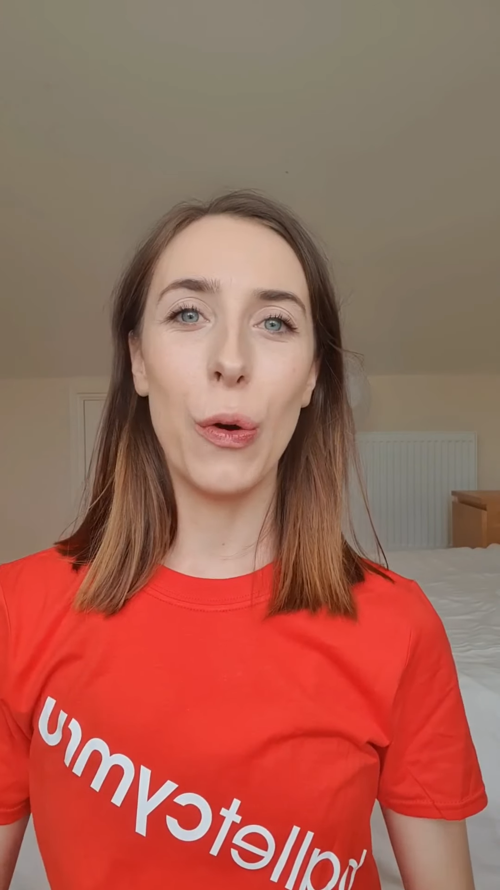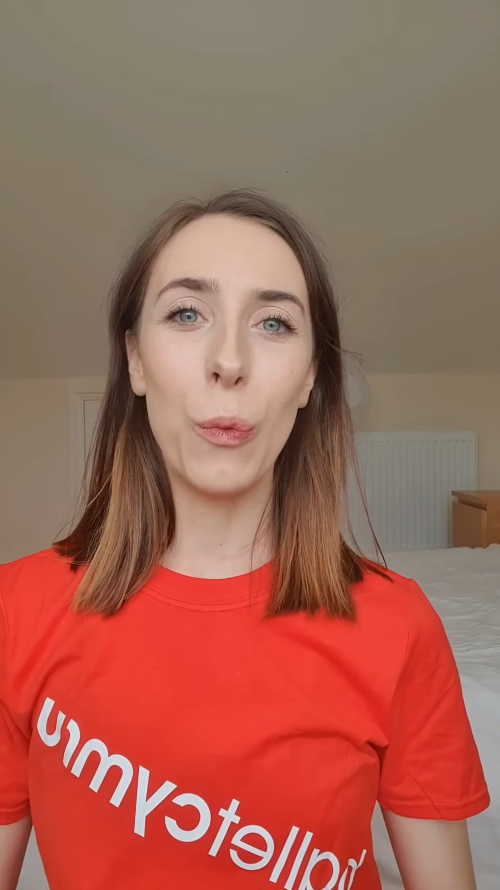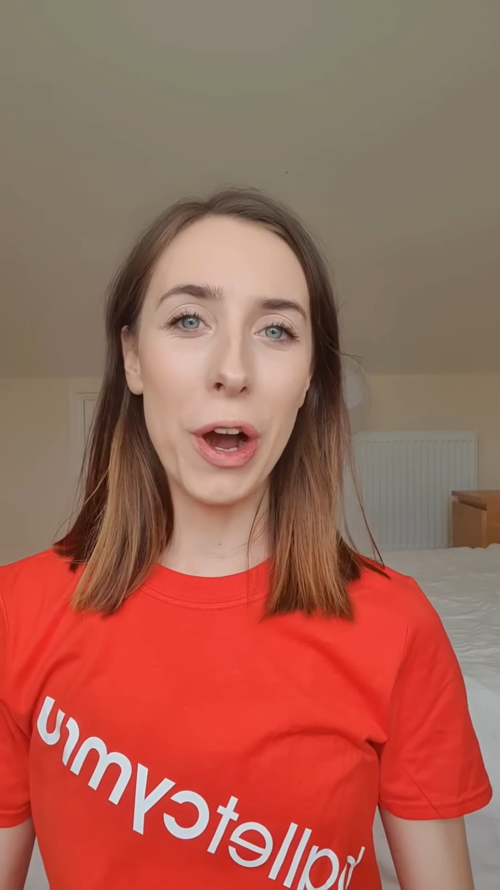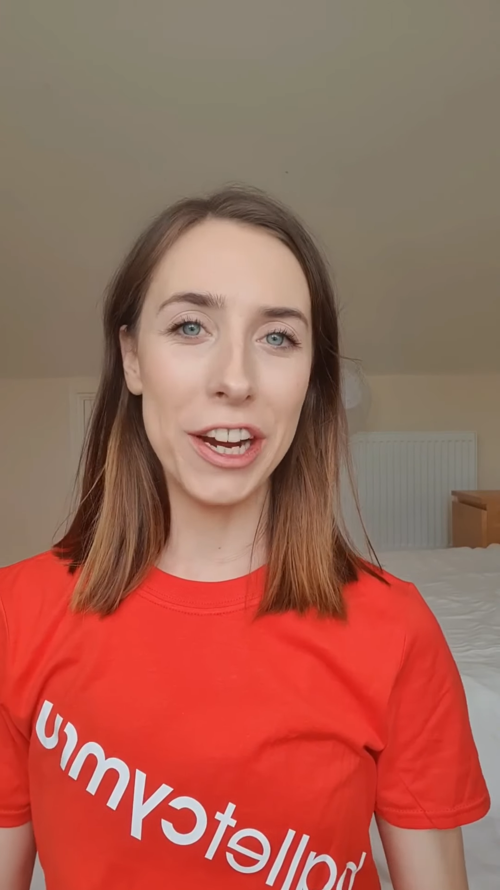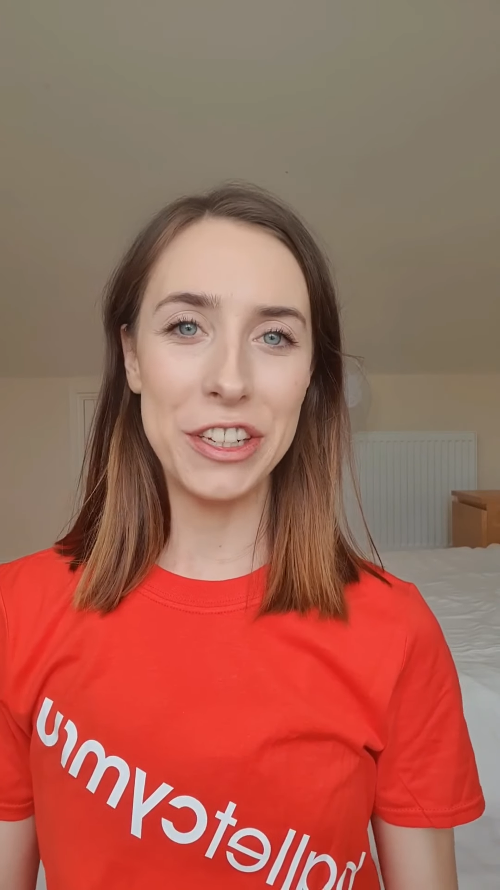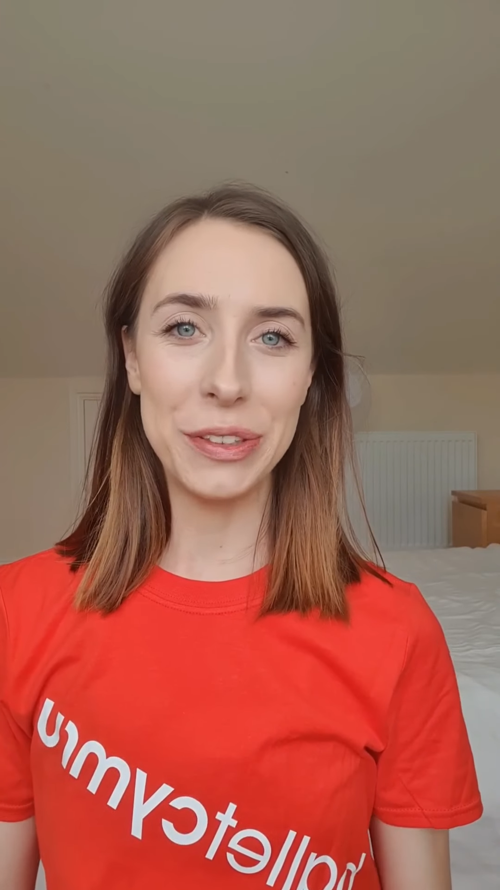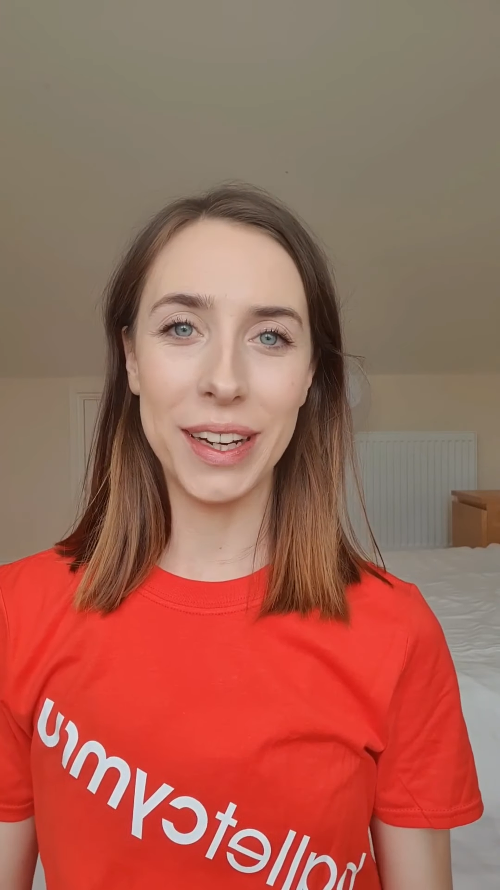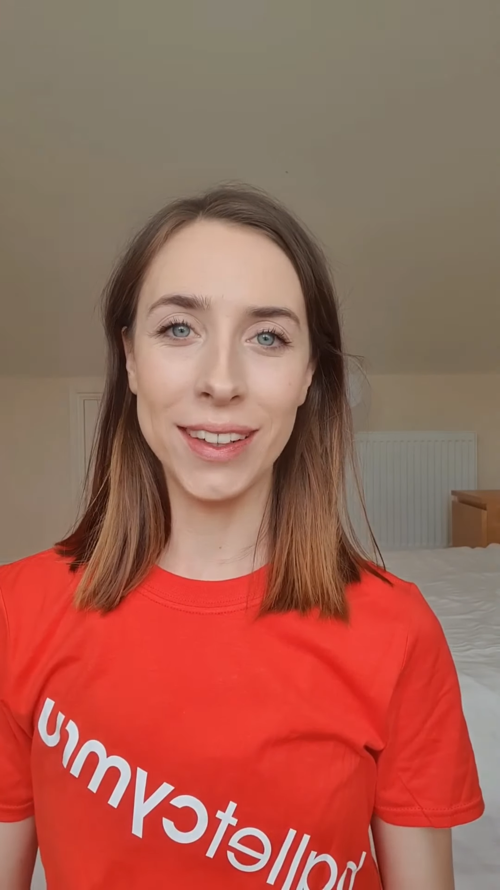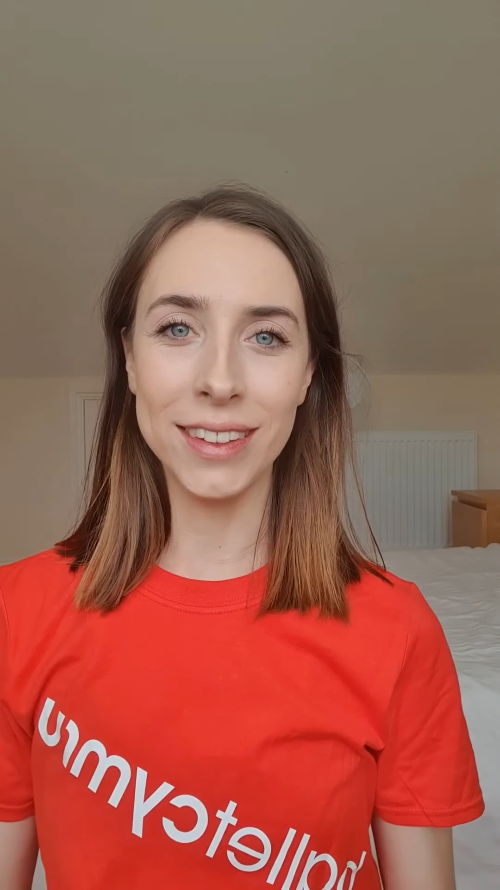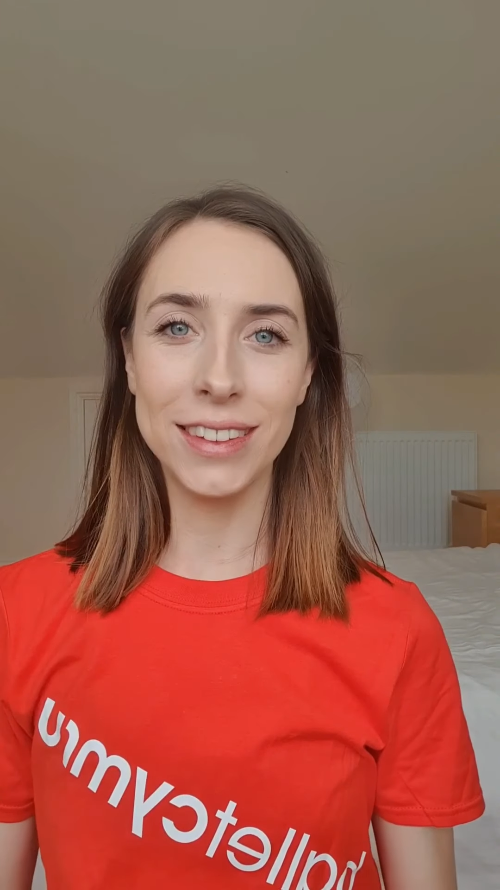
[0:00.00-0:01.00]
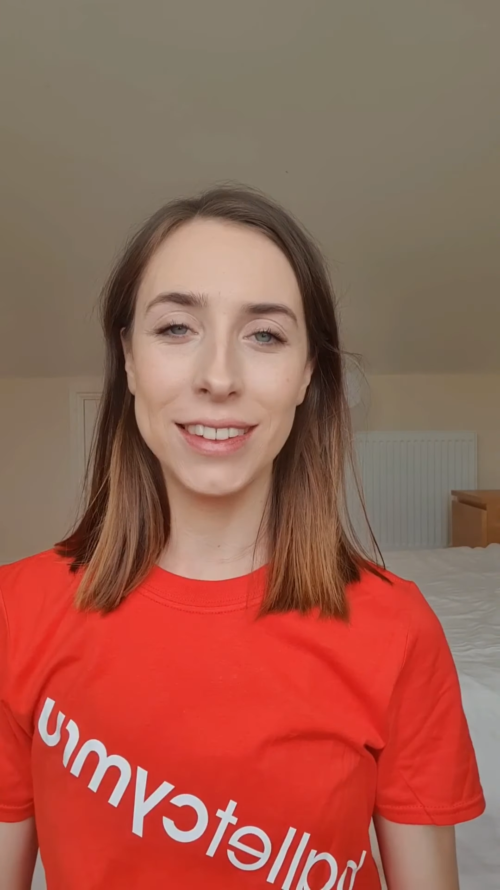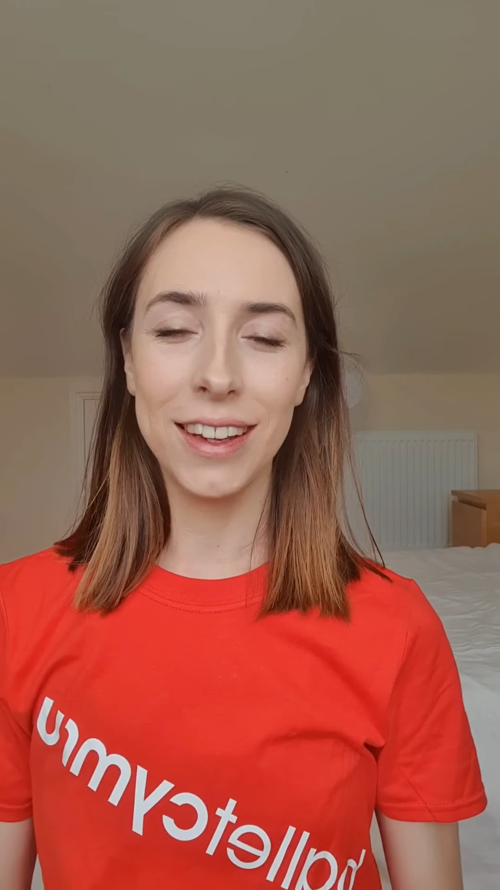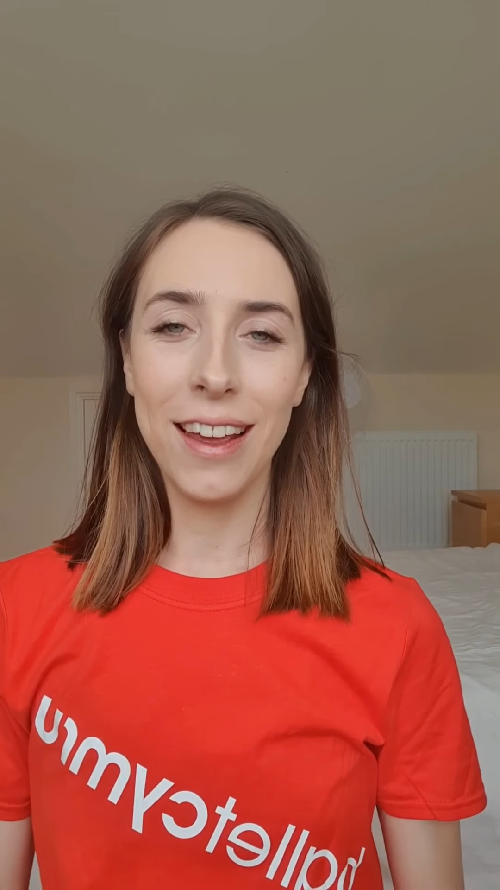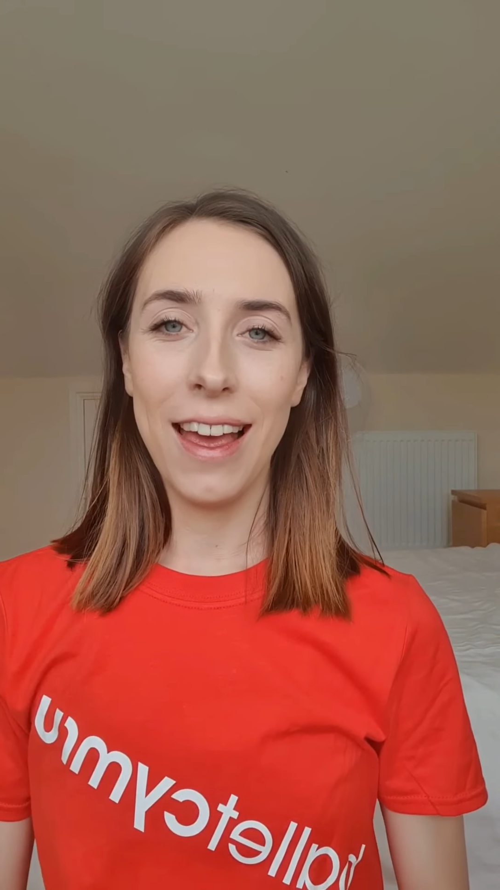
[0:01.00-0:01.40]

why do you dance?